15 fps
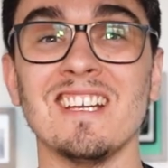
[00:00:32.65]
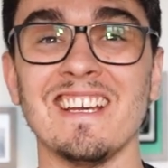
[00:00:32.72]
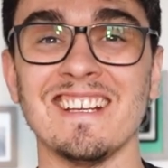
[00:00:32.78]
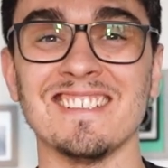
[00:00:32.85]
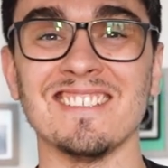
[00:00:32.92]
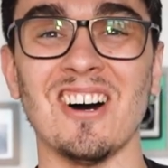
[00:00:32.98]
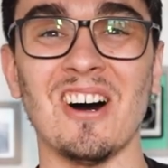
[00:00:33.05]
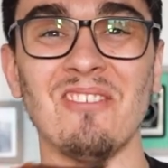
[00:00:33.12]

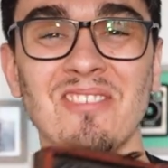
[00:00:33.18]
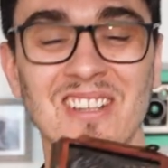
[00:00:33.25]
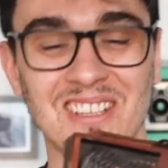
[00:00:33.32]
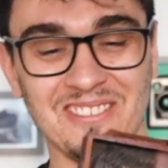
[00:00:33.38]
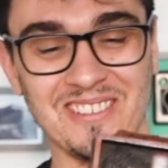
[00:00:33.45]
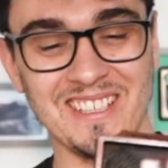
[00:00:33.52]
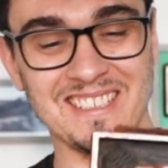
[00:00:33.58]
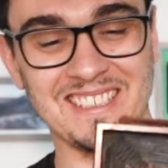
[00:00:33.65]
example
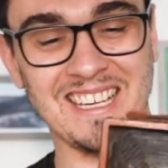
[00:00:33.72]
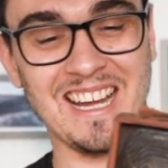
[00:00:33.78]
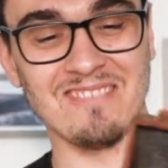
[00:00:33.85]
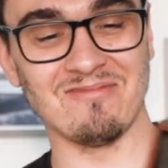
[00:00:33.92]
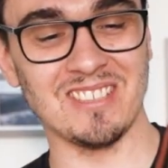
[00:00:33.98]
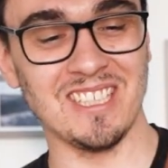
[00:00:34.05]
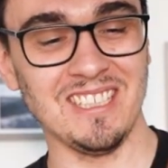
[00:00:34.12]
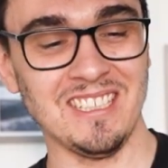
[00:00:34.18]
of this
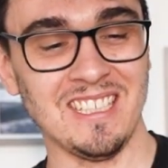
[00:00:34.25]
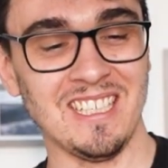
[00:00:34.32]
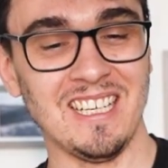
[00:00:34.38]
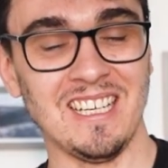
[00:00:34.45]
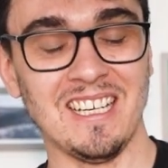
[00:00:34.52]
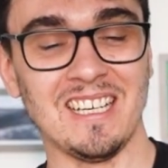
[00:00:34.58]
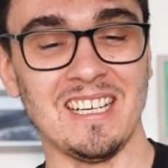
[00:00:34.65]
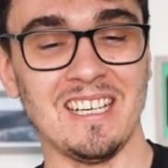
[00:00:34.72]
camera,
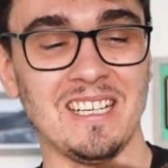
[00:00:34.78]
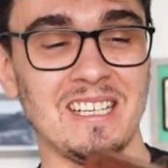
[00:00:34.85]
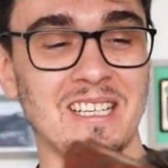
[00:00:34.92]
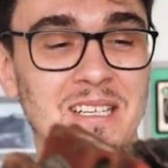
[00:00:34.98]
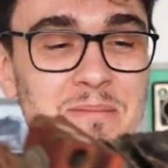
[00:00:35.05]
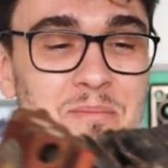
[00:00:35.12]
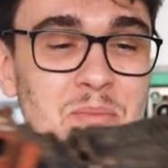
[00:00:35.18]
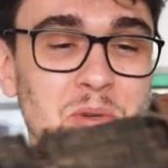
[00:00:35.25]

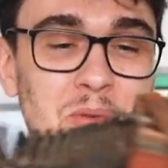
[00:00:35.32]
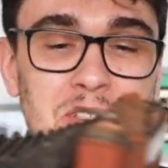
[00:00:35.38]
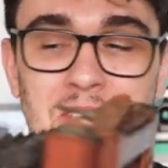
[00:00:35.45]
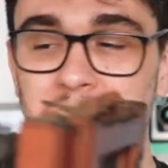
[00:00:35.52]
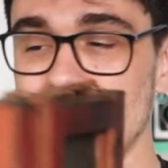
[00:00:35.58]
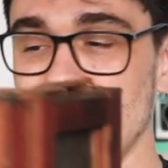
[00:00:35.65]
but we do